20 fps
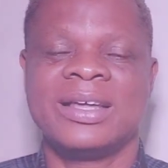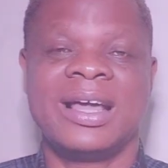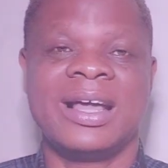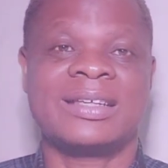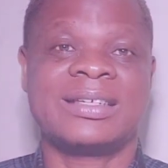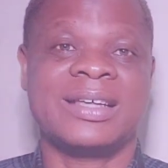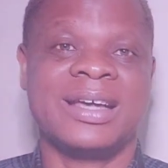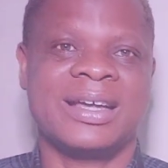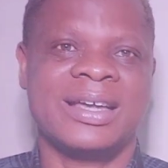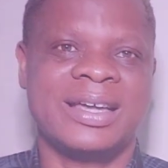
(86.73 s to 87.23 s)
the
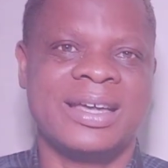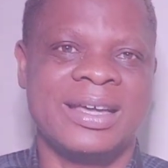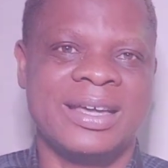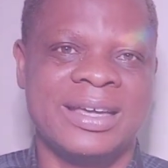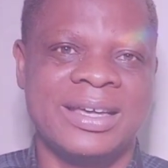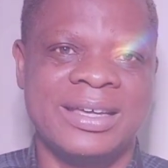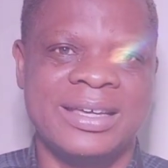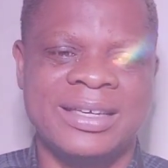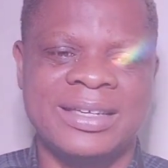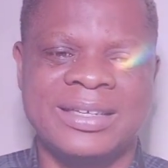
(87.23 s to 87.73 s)

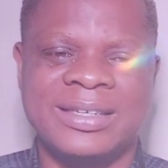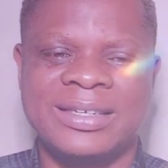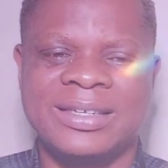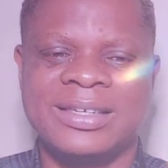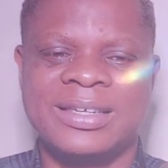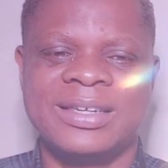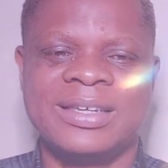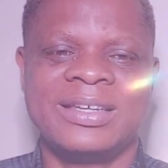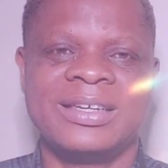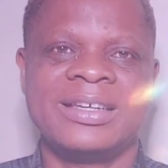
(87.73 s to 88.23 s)
Asakes,
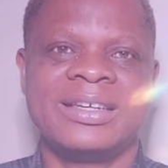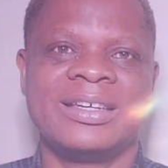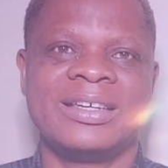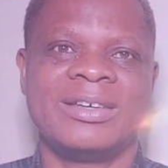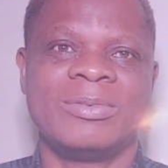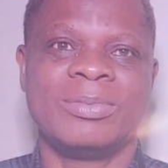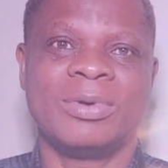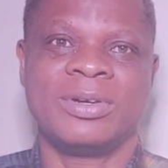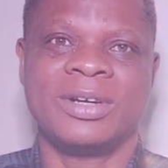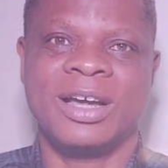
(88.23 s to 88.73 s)

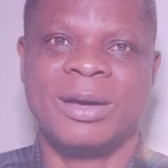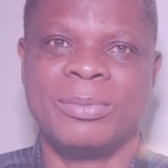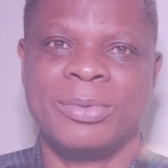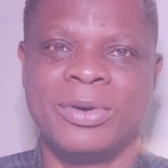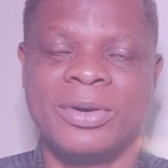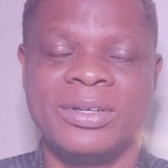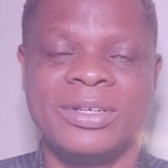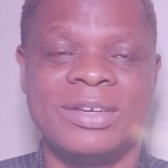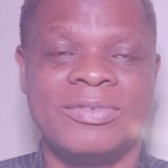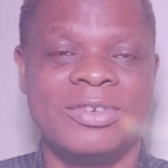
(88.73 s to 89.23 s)
the Burna
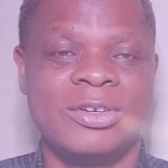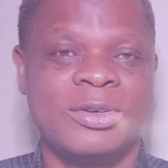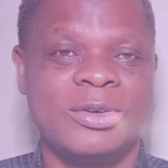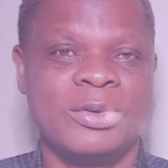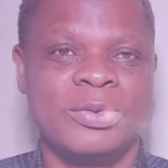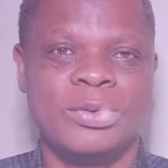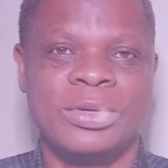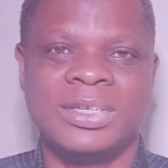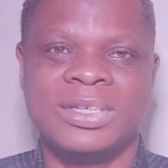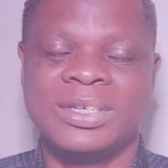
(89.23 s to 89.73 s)
Boy, the
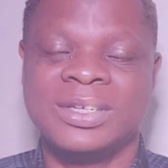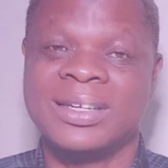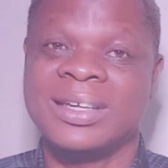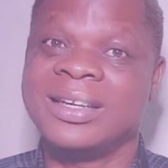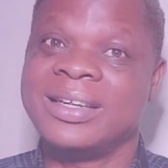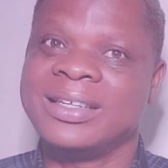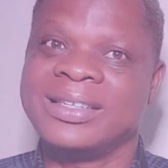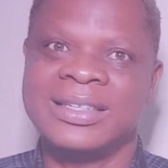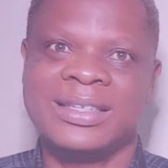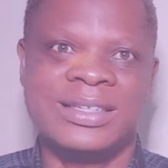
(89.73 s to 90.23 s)
Davido, Wizkid,
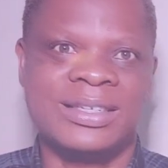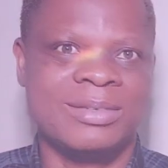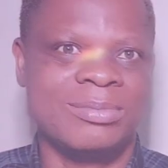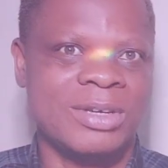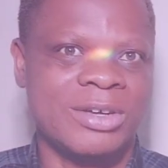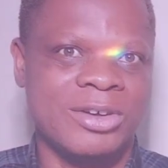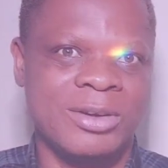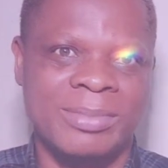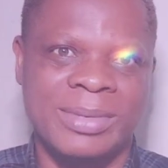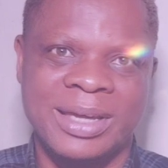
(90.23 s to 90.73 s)
the list is
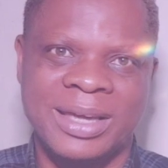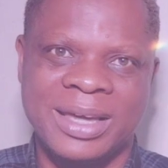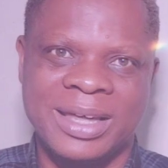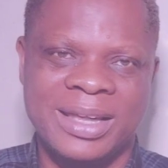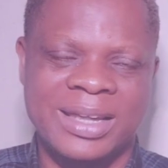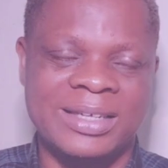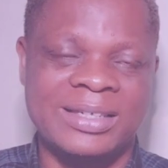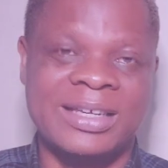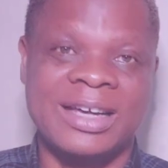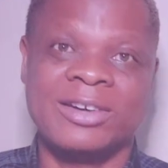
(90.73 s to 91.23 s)
becoming
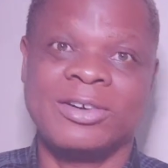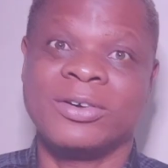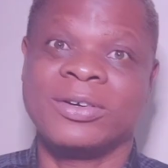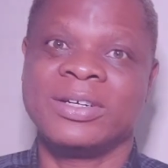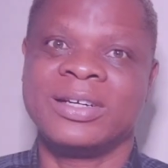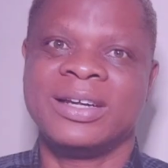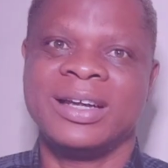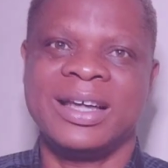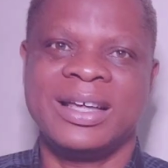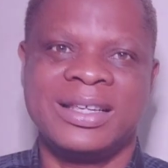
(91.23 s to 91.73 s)
endless. And
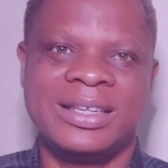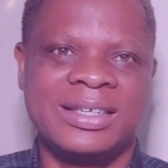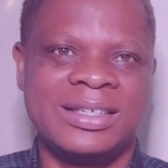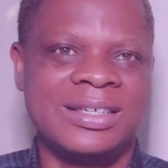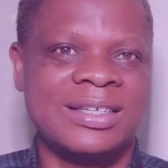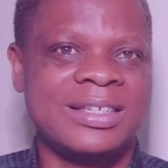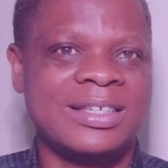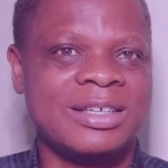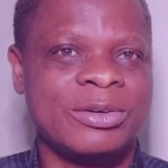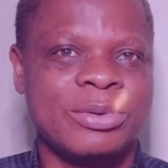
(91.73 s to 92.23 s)
all the
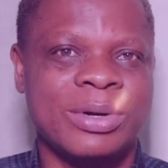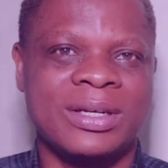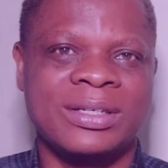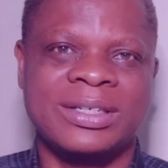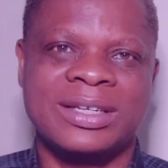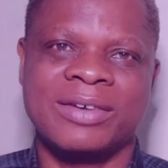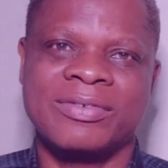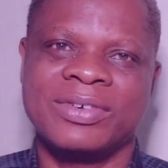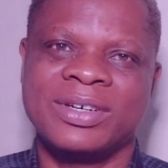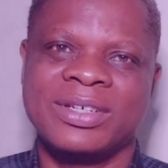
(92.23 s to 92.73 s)
ladies, the Tiwa
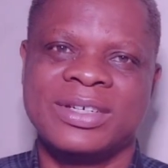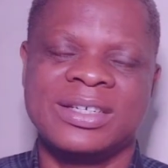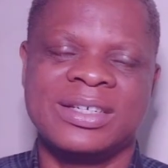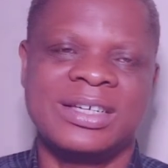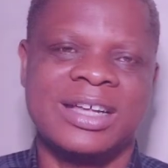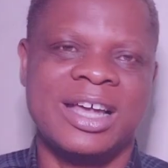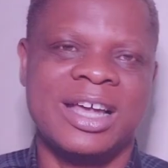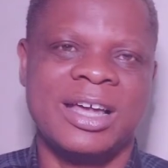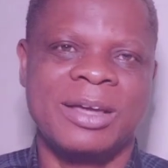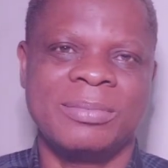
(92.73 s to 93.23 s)
Savage, the
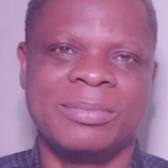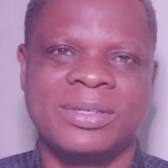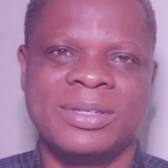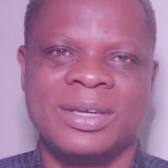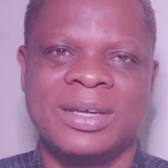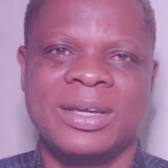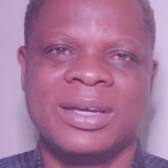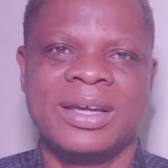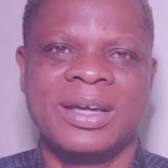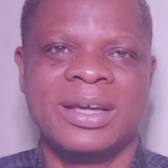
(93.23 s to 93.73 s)

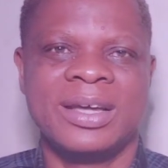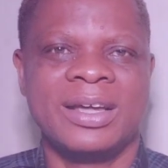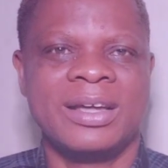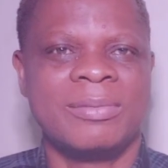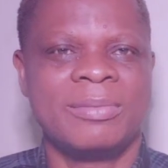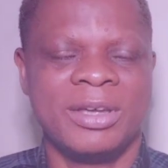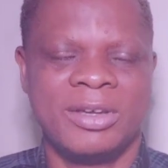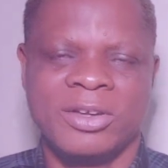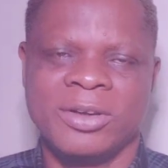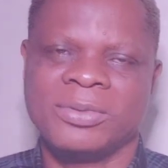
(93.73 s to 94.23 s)
Tems,
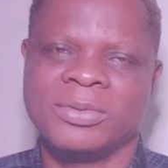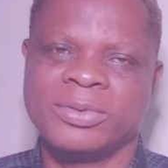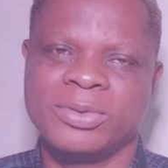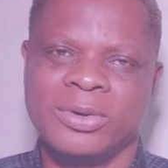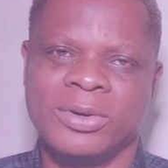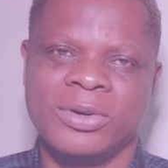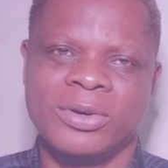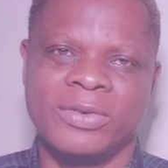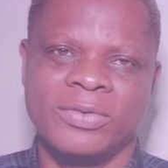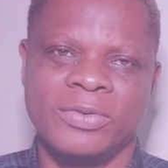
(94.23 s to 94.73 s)
big ups
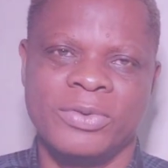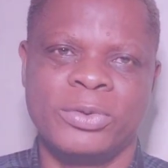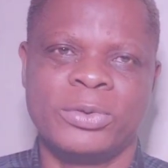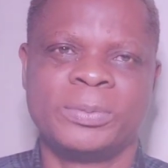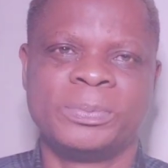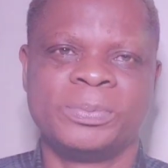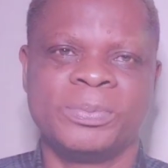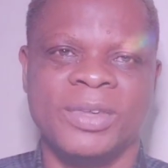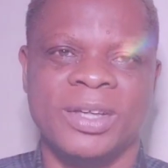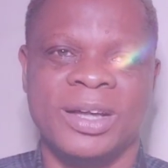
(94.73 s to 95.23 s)
to all of
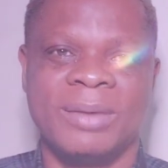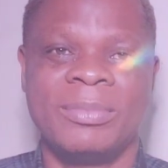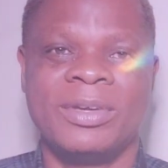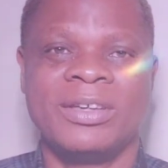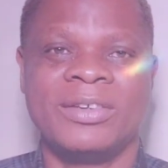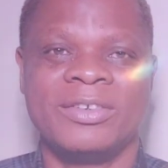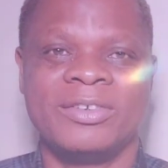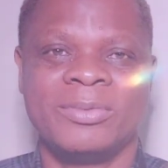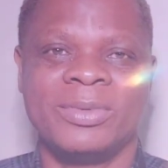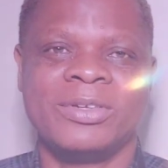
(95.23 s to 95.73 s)
you. I
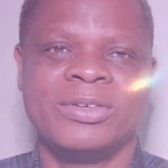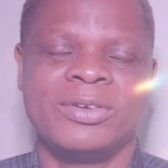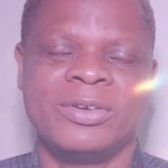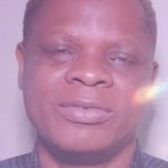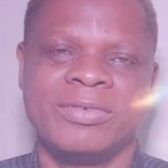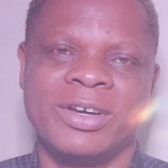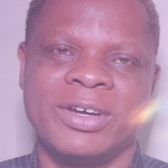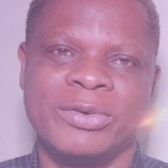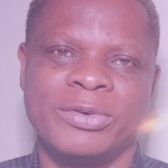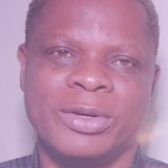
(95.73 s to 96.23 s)
mean, you've been
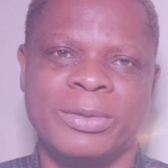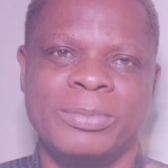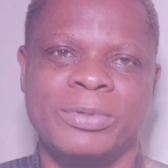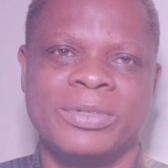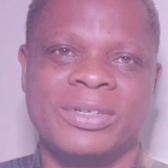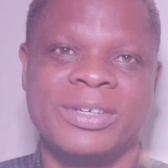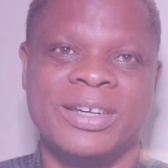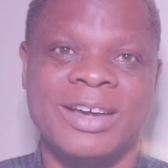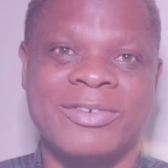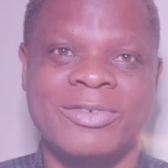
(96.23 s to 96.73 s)
doing very well
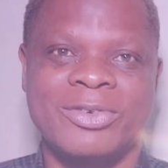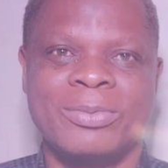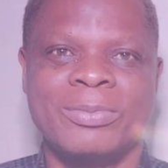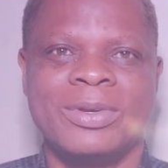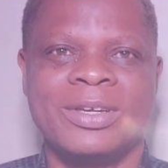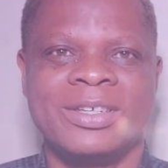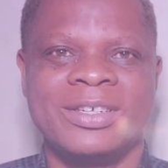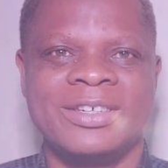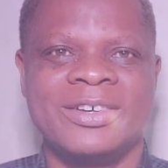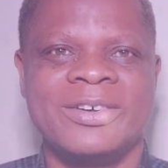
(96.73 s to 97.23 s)
putting
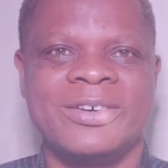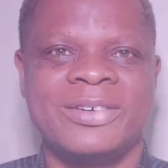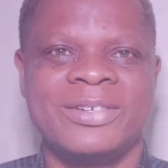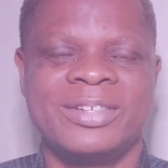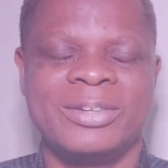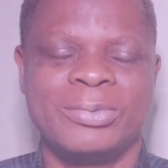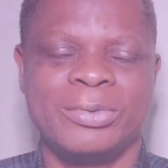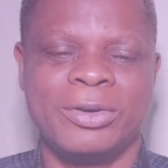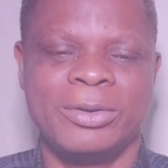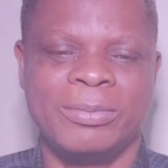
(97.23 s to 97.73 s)
Afrobeats
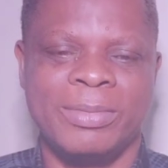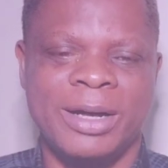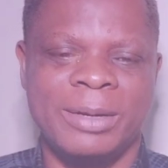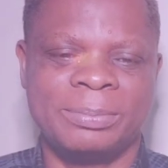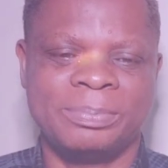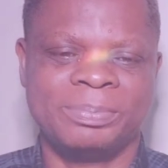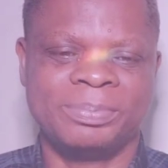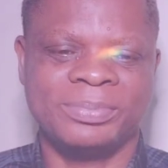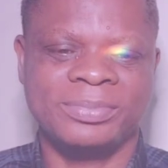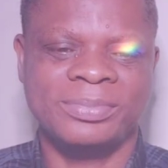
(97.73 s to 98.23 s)
on the world
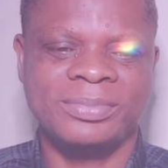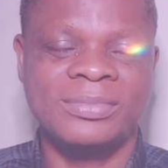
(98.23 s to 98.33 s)
map.